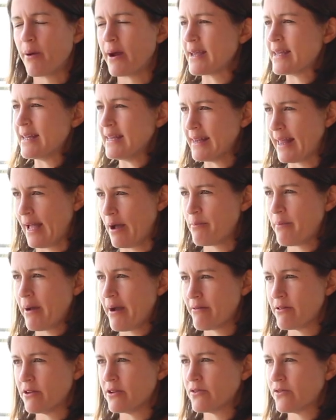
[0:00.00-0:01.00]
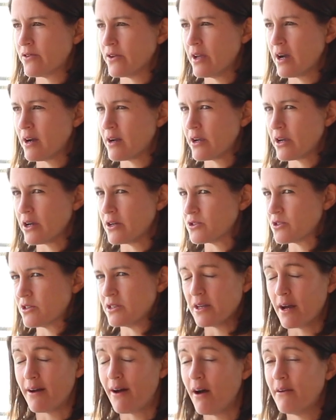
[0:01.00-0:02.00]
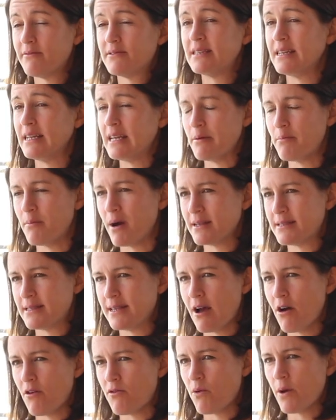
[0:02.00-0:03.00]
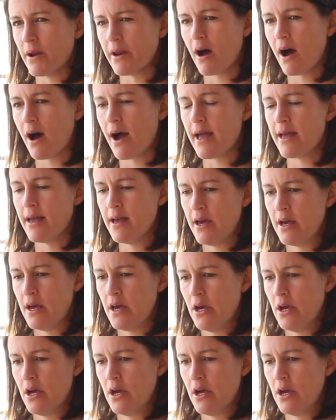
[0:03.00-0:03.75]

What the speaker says: breaking down barriers for young girls. Because I've seen it myself when I